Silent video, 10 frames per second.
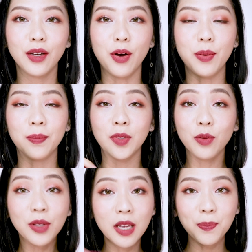
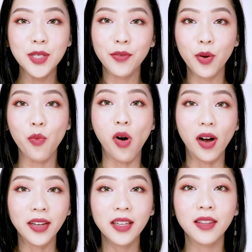2 dips of the
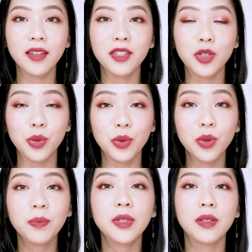wand in the
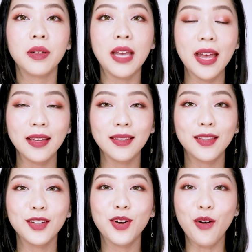tube to get
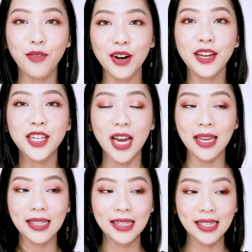the coverage
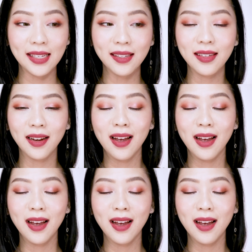I need.